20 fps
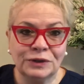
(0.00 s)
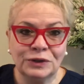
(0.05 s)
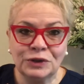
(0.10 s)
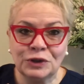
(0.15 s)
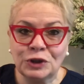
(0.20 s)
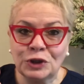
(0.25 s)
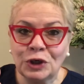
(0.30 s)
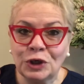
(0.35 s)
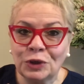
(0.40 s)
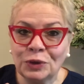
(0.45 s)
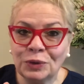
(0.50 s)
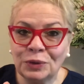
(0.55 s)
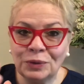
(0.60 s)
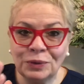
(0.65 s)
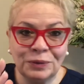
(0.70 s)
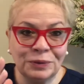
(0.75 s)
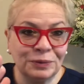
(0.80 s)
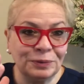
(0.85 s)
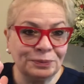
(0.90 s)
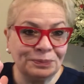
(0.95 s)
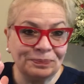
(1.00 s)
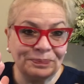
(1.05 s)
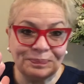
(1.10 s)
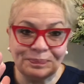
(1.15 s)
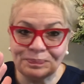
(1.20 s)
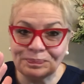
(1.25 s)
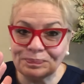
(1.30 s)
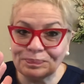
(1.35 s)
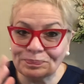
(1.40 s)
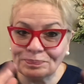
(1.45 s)
to
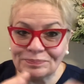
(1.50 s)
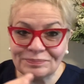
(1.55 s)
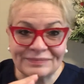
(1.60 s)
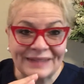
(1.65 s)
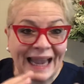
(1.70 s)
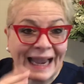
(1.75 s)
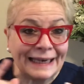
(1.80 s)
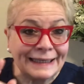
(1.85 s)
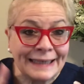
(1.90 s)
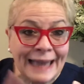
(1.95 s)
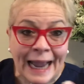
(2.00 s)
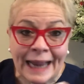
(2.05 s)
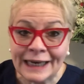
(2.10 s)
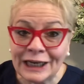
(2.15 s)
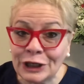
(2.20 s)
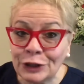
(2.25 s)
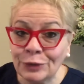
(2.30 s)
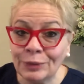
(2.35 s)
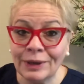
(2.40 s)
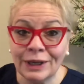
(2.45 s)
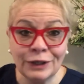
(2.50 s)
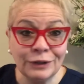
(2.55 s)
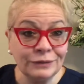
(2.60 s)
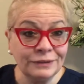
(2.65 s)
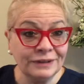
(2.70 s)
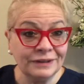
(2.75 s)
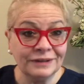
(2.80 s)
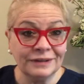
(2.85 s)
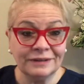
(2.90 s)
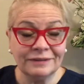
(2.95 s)
a 90-year-old
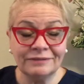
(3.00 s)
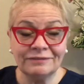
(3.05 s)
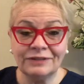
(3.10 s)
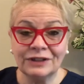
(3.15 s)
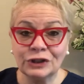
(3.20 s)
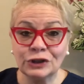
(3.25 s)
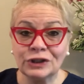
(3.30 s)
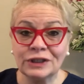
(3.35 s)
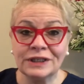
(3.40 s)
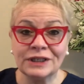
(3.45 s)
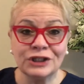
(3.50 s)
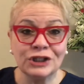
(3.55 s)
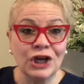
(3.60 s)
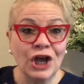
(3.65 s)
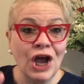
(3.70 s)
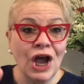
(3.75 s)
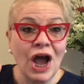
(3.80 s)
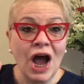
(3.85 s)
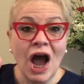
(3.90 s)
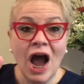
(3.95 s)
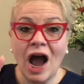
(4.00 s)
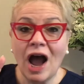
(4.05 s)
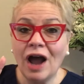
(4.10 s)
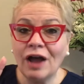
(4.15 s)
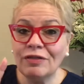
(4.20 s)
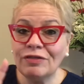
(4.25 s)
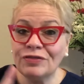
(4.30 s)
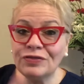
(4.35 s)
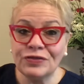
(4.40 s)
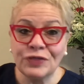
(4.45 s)
versus a
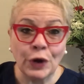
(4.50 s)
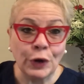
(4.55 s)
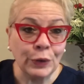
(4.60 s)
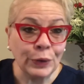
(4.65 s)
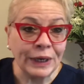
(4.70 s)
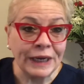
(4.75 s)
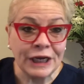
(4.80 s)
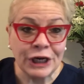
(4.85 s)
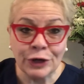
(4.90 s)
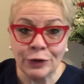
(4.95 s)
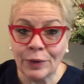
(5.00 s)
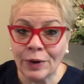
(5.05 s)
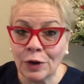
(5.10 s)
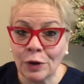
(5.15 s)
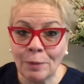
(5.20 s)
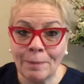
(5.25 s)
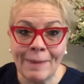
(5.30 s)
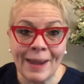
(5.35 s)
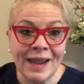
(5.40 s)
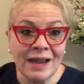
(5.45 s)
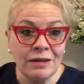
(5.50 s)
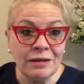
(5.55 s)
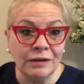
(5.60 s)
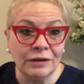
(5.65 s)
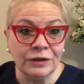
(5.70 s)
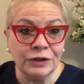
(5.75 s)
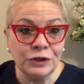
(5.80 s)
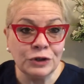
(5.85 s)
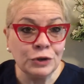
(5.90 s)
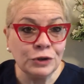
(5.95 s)
30-year-old male
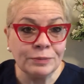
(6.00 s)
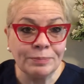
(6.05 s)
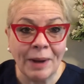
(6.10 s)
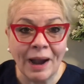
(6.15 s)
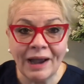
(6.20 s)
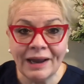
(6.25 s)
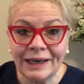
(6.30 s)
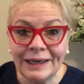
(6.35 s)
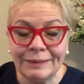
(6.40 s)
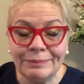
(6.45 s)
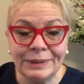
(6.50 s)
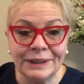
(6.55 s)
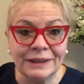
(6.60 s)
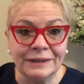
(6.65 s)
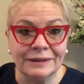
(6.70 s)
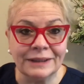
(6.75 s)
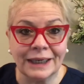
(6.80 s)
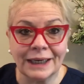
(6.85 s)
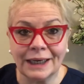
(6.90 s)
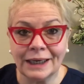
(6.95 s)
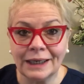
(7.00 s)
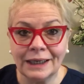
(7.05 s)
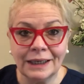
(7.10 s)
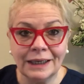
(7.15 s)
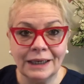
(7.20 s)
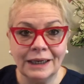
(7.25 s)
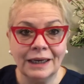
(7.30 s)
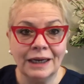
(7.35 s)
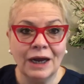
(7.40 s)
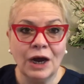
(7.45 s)
who's bodybuilding.
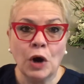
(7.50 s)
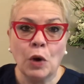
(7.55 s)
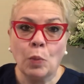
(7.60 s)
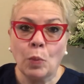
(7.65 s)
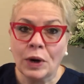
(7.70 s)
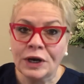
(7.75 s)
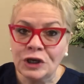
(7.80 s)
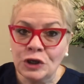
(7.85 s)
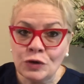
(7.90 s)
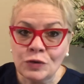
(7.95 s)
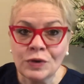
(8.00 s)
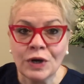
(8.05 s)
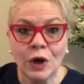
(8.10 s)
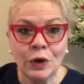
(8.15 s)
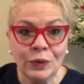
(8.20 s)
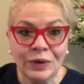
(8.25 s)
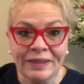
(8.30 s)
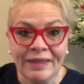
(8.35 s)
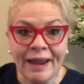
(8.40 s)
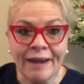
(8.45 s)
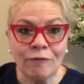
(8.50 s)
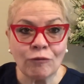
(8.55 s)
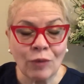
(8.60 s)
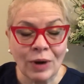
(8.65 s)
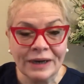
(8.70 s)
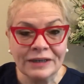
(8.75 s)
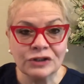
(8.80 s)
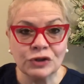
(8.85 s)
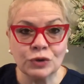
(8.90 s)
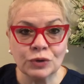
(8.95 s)
When you go to that
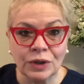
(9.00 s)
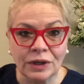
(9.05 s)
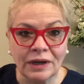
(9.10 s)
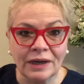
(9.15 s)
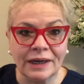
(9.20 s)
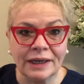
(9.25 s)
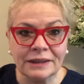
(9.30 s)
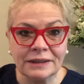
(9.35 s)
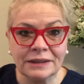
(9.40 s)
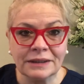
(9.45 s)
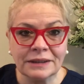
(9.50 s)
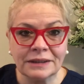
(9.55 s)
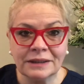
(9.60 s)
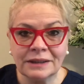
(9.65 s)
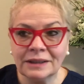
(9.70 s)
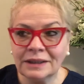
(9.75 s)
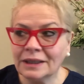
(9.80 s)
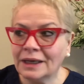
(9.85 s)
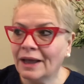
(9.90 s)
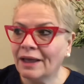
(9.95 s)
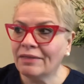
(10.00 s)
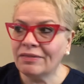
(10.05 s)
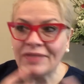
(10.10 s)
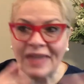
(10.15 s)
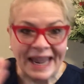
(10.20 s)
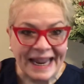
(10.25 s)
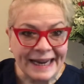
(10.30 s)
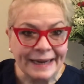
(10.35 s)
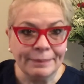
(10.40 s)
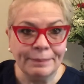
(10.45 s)
restaurant,
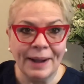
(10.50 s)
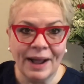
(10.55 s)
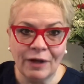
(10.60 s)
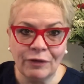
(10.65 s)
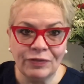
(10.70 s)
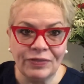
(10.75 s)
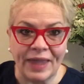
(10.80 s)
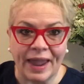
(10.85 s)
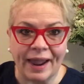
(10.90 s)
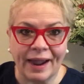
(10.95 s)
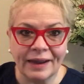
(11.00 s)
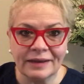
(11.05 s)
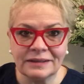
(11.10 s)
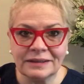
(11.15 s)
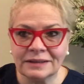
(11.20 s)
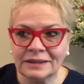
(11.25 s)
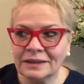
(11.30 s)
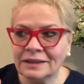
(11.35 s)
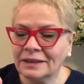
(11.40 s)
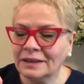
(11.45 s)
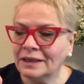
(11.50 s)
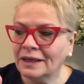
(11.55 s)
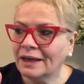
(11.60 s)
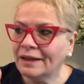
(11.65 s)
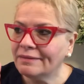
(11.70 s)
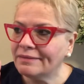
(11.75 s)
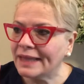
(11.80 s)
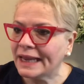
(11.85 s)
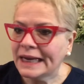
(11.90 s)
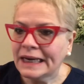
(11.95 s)
think about that.
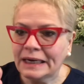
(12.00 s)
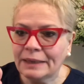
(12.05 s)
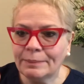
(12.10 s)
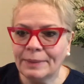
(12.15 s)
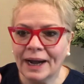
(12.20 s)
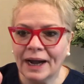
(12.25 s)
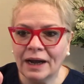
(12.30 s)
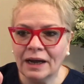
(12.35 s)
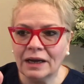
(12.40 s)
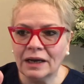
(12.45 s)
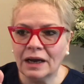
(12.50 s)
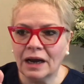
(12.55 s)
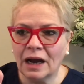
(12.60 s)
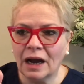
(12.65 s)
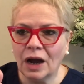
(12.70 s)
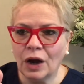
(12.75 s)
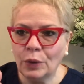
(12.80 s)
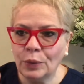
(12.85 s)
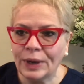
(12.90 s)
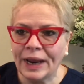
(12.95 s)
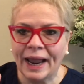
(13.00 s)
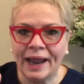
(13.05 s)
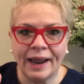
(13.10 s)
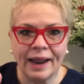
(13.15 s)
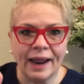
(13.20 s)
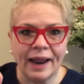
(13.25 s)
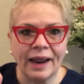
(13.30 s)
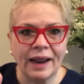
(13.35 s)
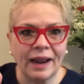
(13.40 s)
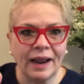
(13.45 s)
Think about,
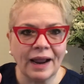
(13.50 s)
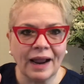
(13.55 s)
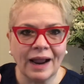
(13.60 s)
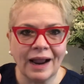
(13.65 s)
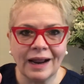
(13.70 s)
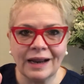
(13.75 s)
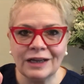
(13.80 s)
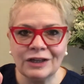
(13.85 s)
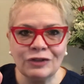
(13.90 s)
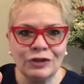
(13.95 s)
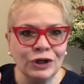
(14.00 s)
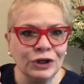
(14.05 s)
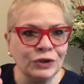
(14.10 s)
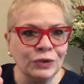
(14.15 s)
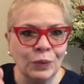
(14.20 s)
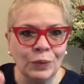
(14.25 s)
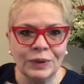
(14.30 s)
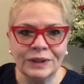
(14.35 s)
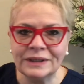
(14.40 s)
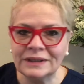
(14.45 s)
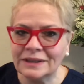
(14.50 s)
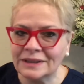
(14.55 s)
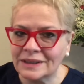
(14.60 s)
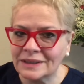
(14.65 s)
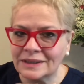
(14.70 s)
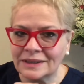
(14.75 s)
okay, they're going to,